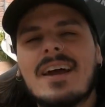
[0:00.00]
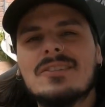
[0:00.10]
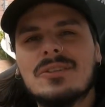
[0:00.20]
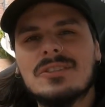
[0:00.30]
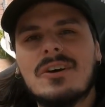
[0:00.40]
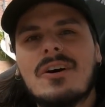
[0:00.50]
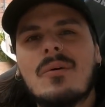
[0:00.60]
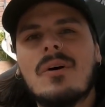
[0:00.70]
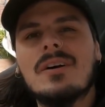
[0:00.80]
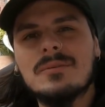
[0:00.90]
guys, what's going
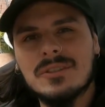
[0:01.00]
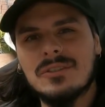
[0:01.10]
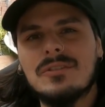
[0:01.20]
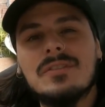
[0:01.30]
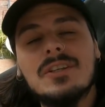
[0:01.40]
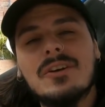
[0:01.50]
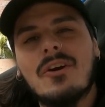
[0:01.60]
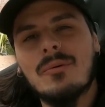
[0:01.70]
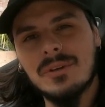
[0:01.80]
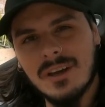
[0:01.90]
on? Welcome to a new video. I
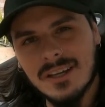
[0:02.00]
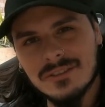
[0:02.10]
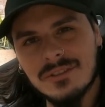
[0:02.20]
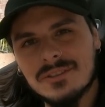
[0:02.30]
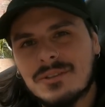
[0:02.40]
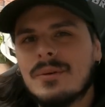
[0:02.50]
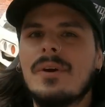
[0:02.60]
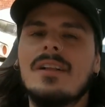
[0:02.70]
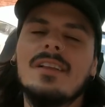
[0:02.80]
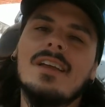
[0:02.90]
hope you guys are all doing
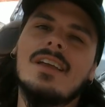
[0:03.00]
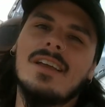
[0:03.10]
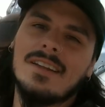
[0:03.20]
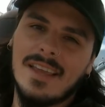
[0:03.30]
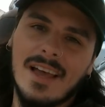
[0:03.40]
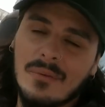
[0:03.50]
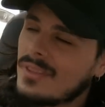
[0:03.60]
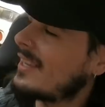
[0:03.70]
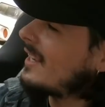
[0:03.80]
well. Now with the